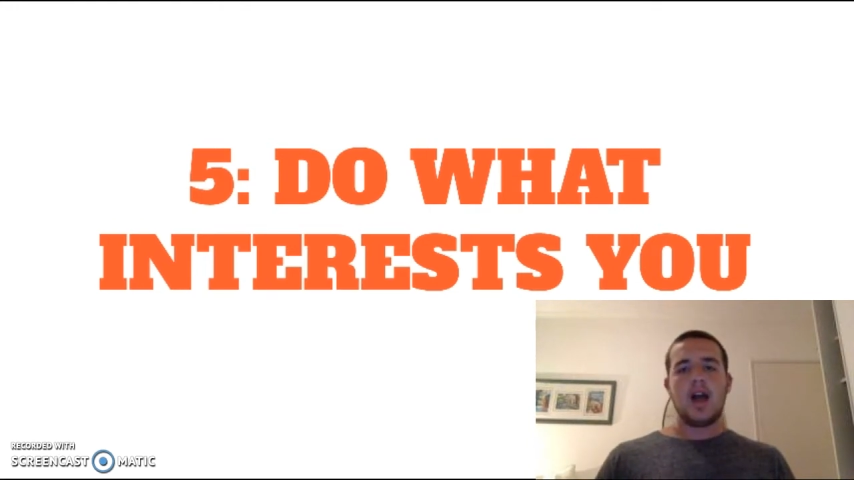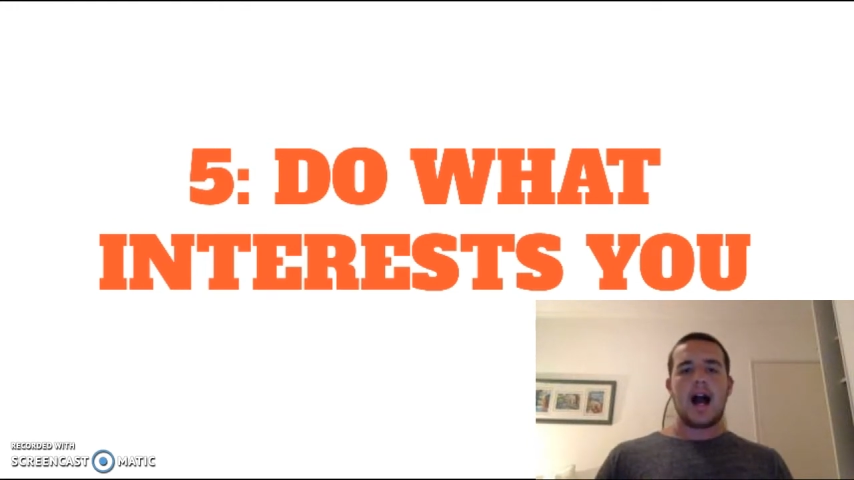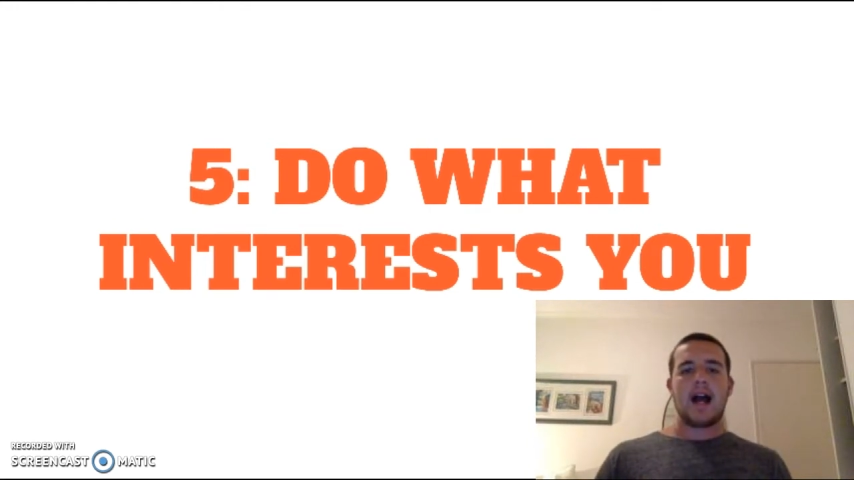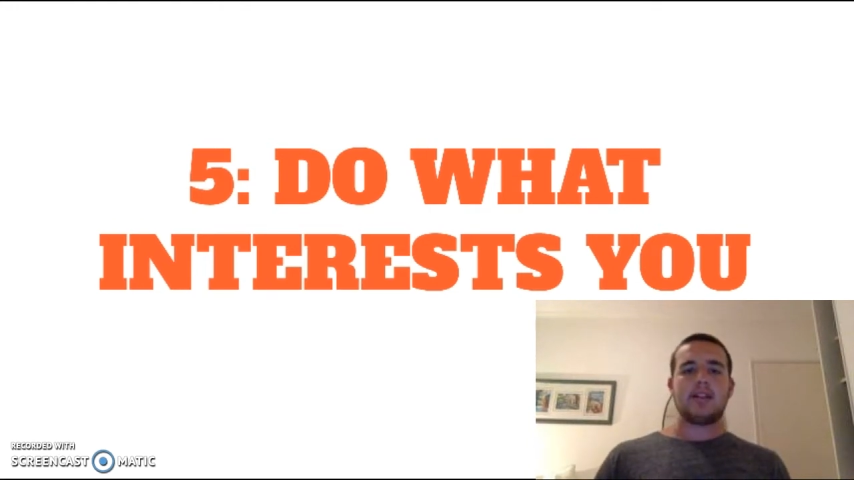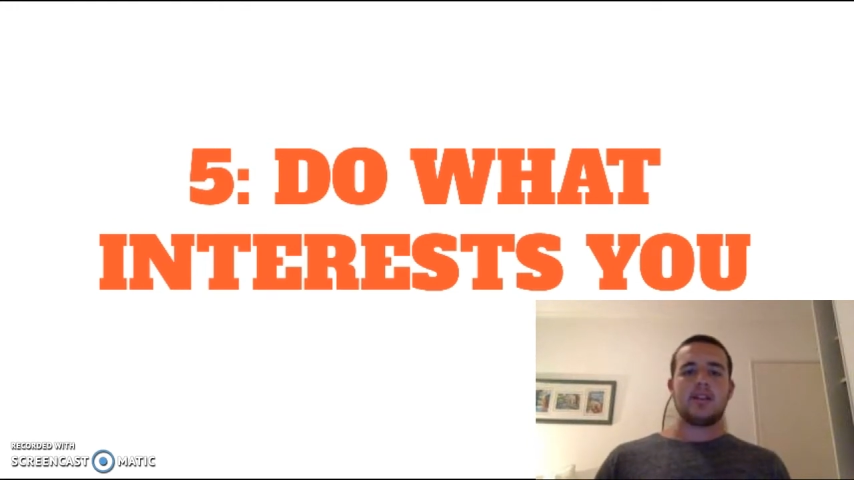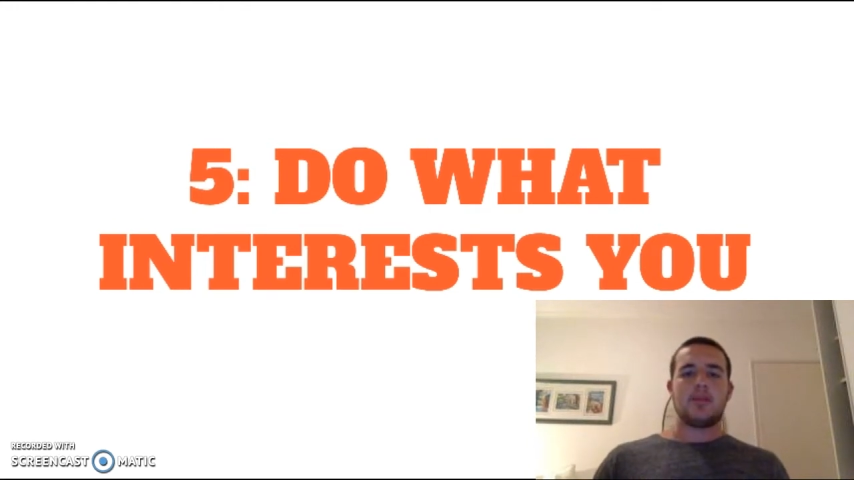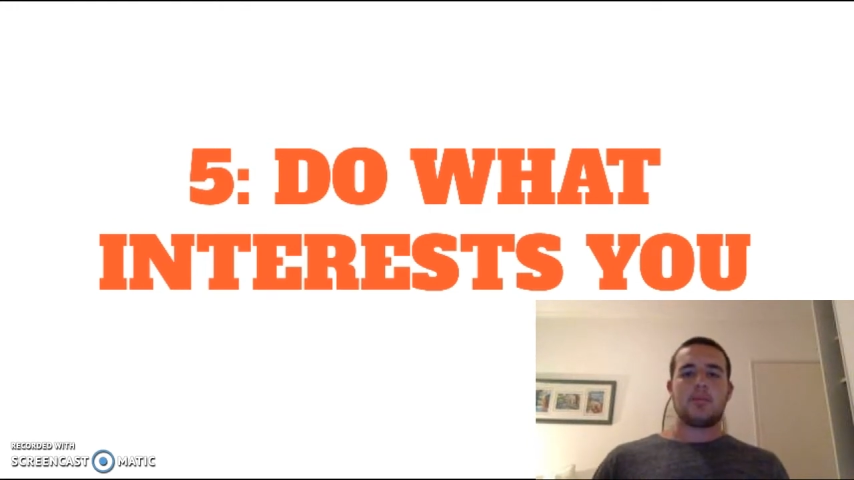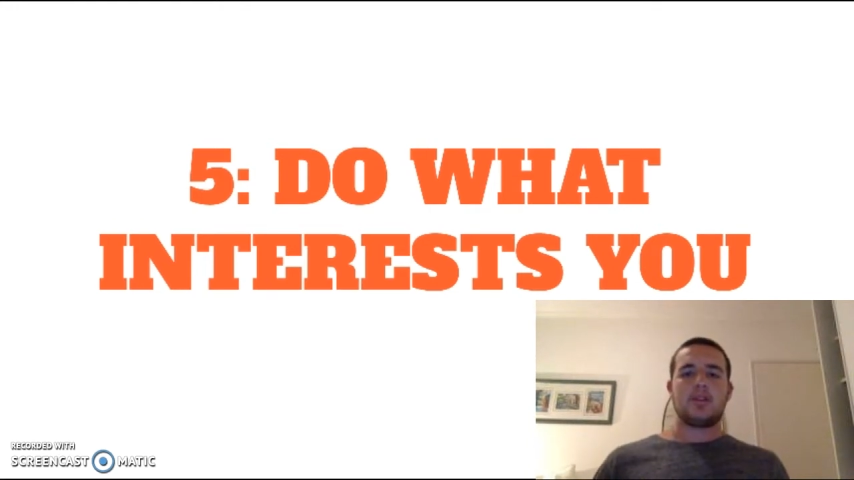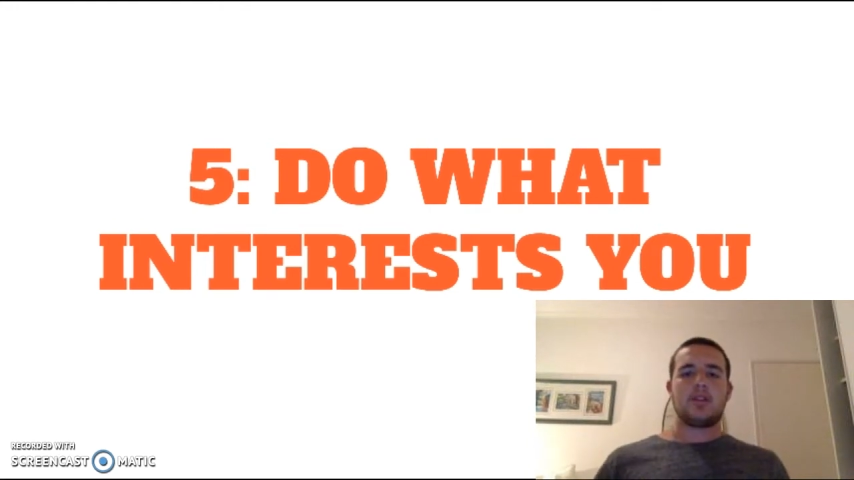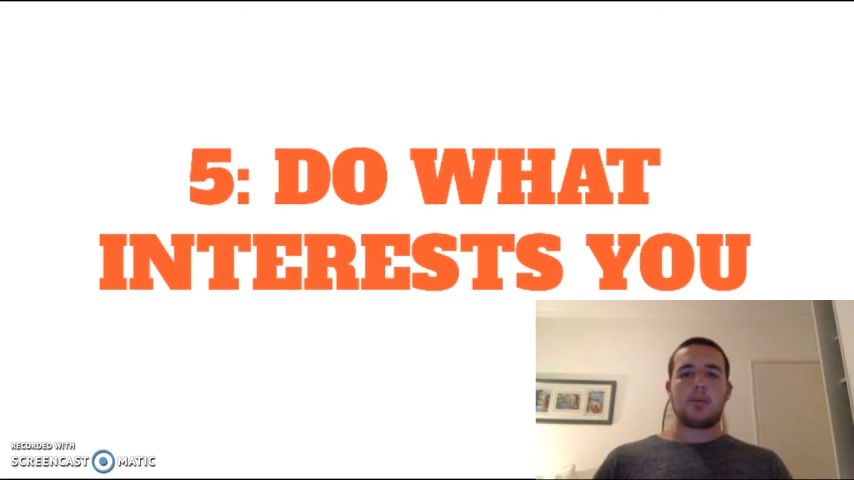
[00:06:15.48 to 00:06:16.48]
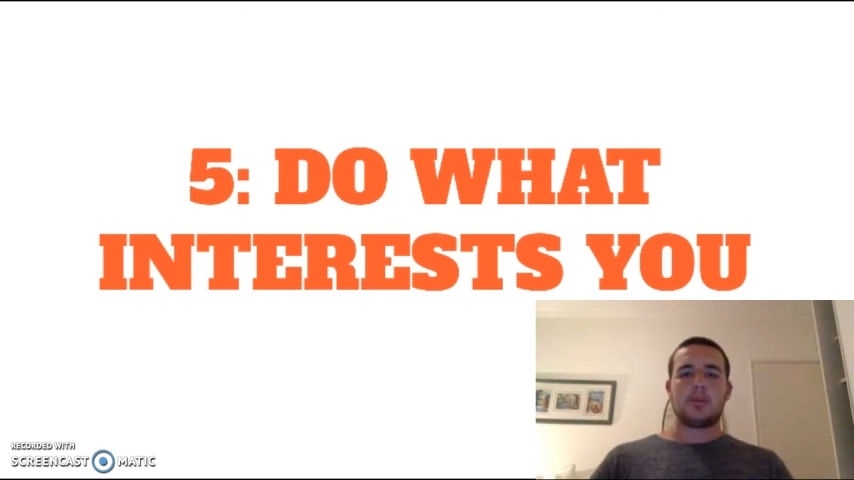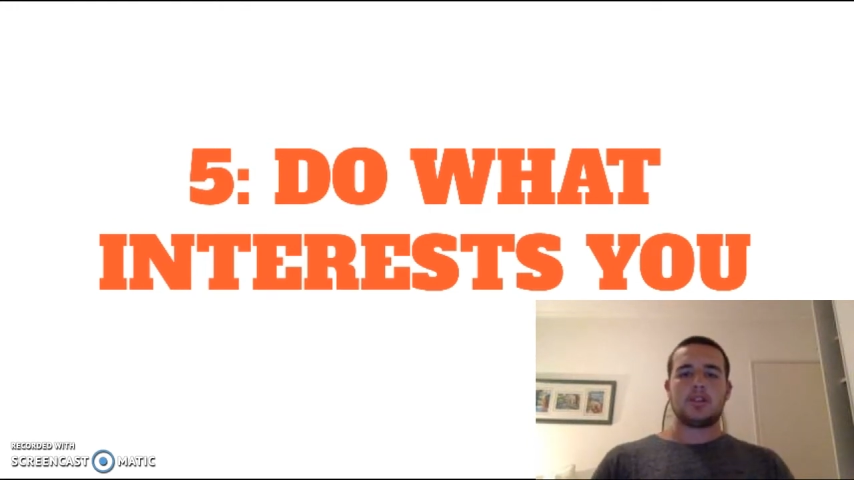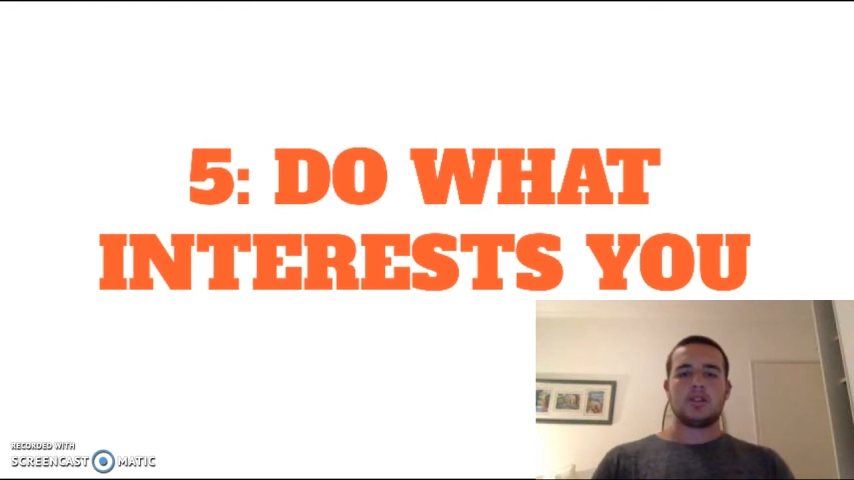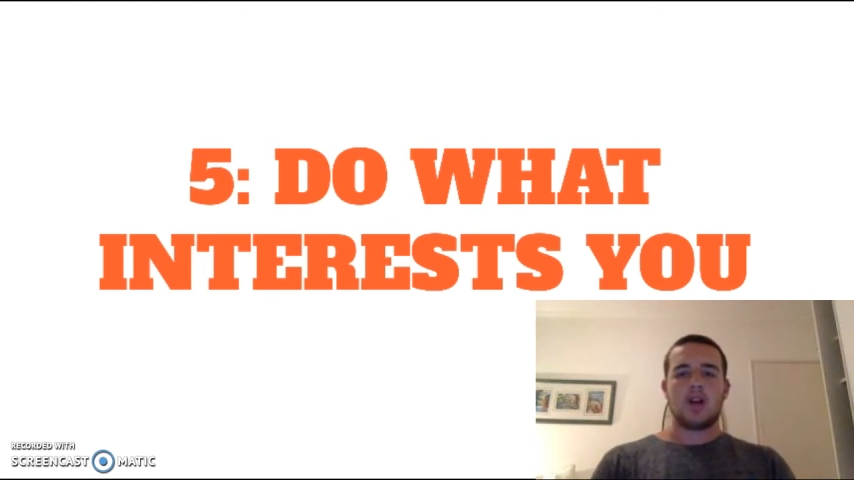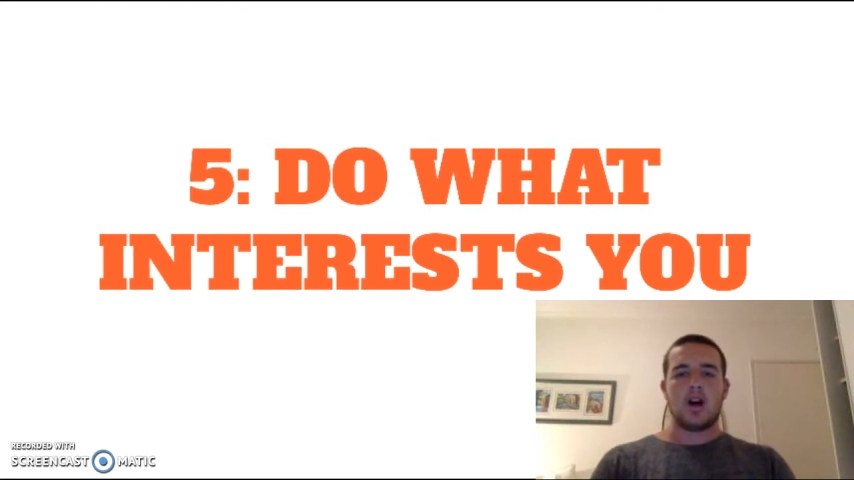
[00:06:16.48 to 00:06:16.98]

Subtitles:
I did the perception